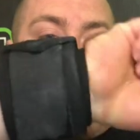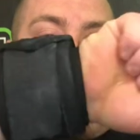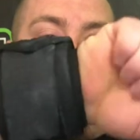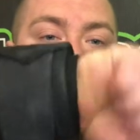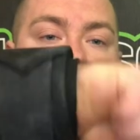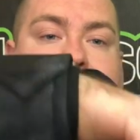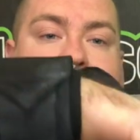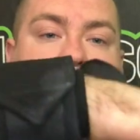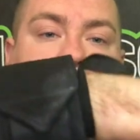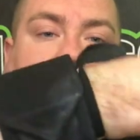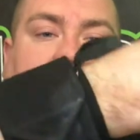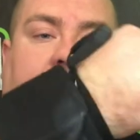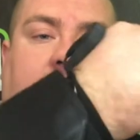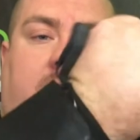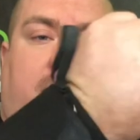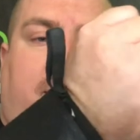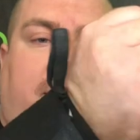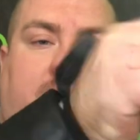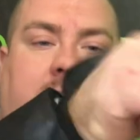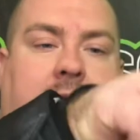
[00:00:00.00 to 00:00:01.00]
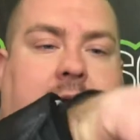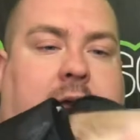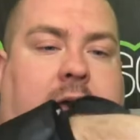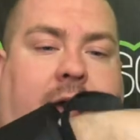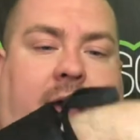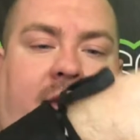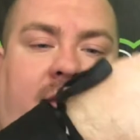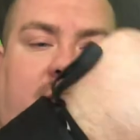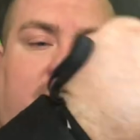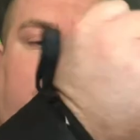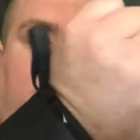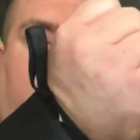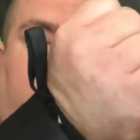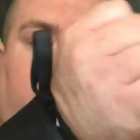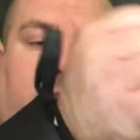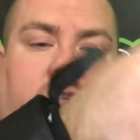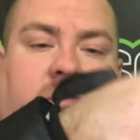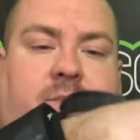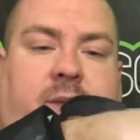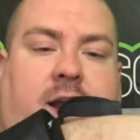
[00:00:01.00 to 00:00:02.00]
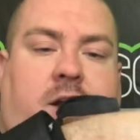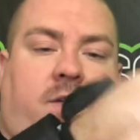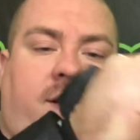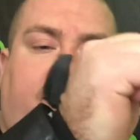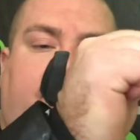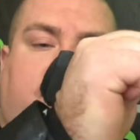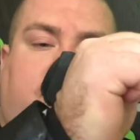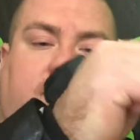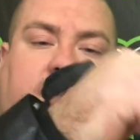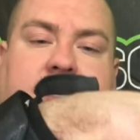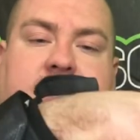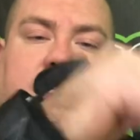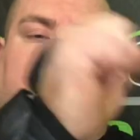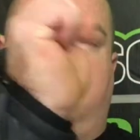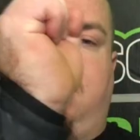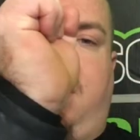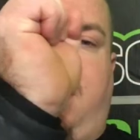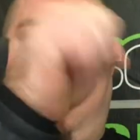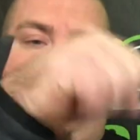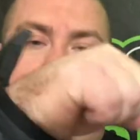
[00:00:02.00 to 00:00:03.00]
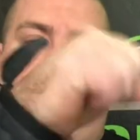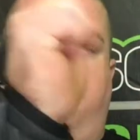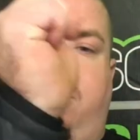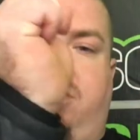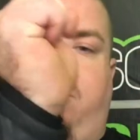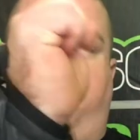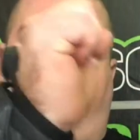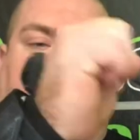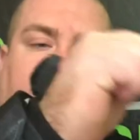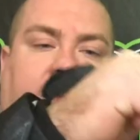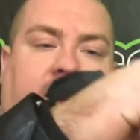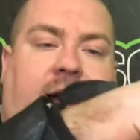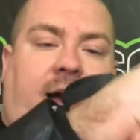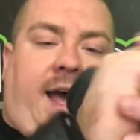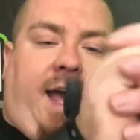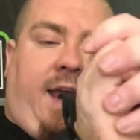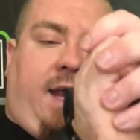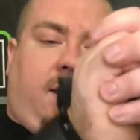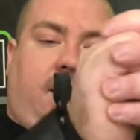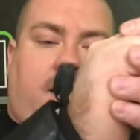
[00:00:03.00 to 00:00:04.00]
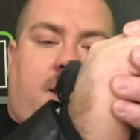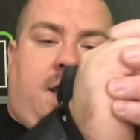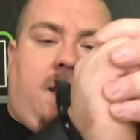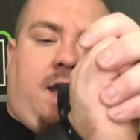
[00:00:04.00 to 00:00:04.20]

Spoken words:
I can still move my wrist, and this is not going to provide